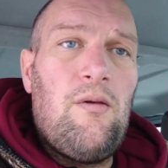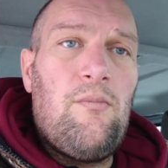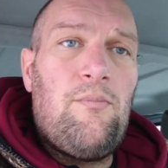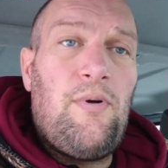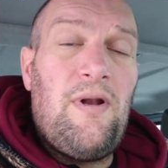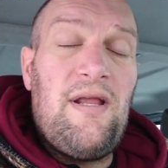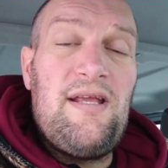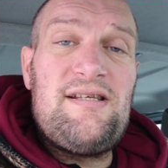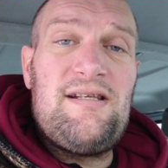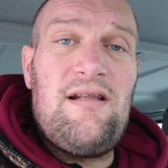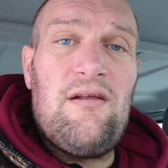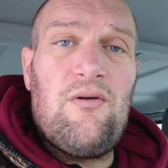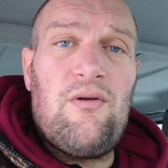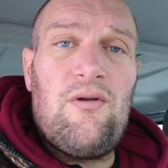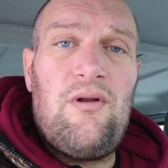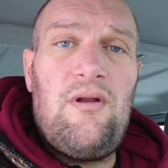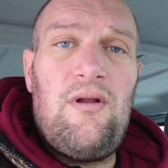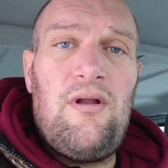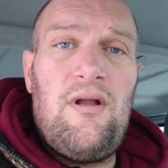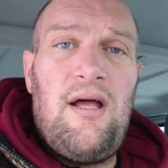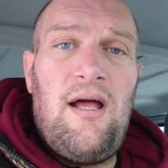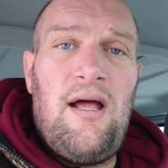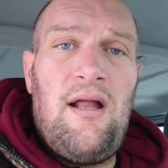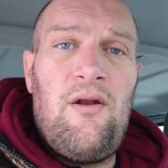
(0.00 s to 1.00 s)
Please look
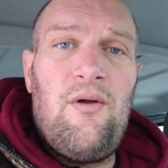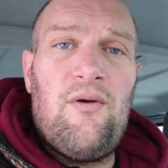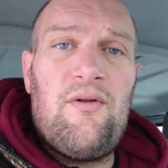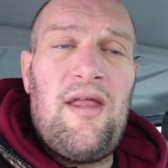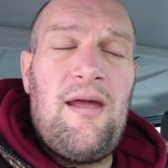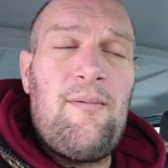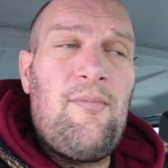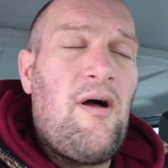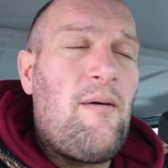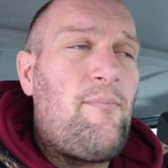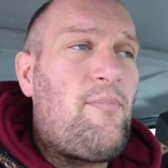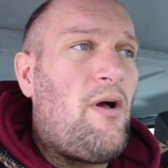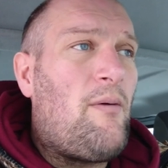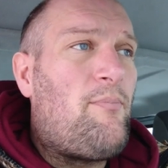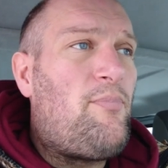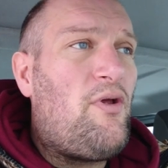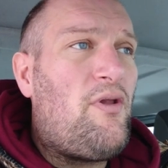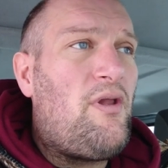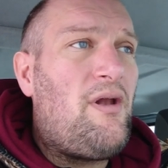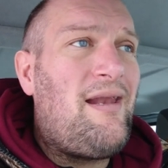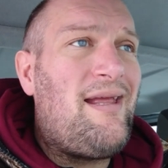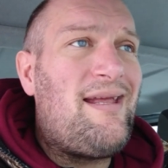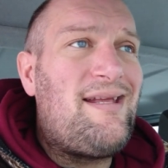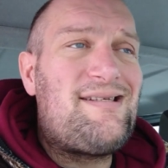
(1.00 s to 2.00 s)
them up. I'll
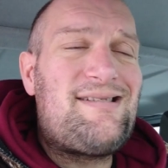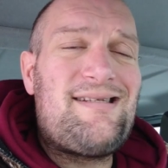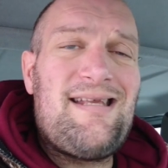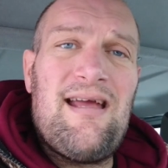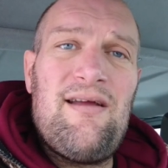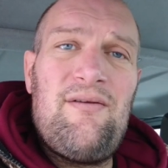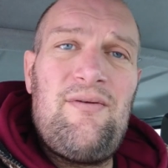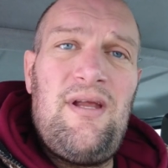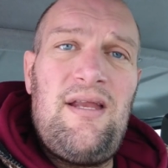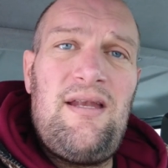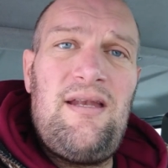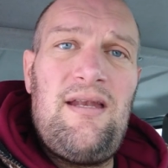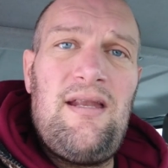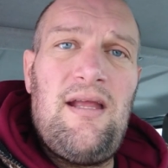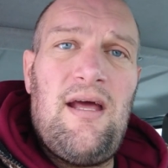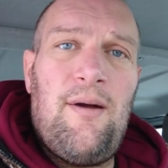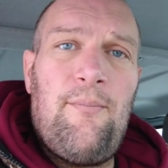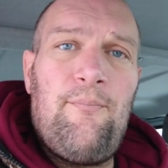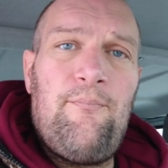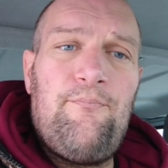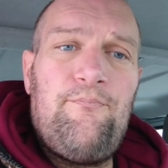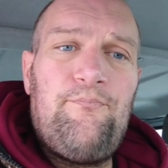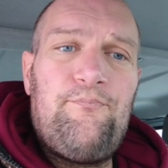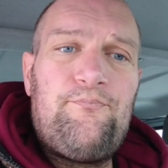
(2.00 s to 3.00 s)
put the links down in
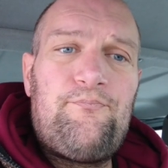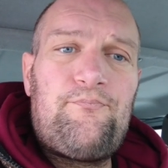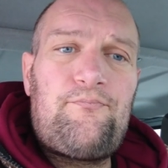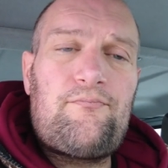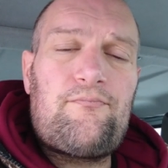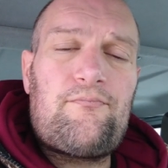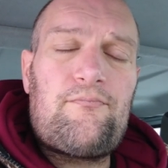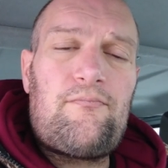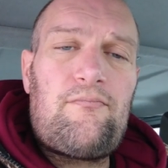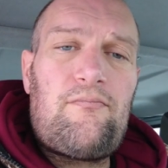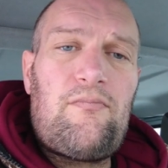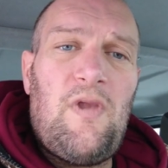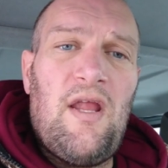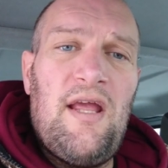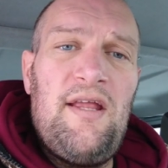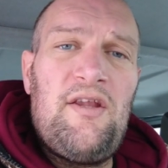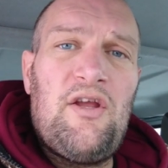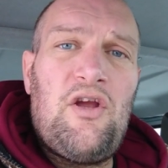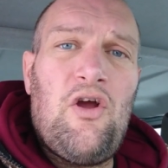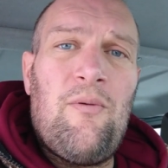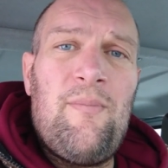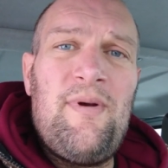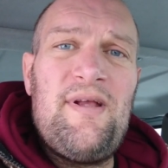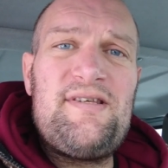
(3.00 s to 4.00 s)

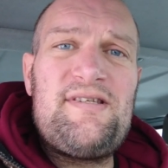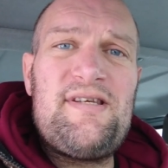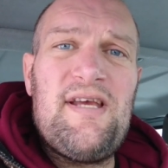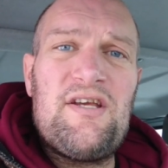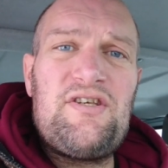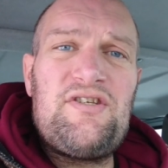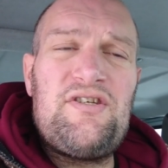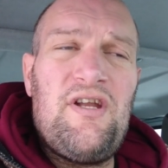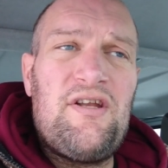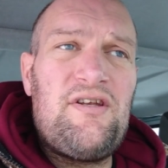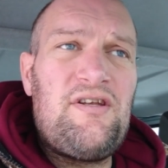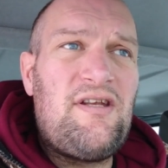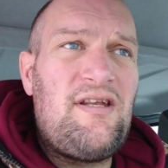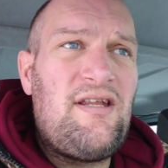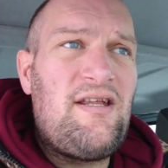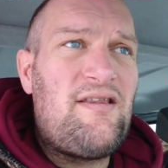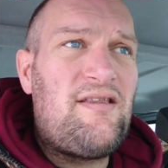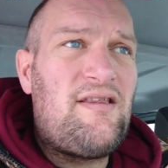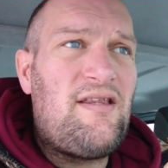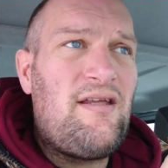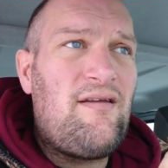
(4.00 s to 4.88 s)
the comment section underneath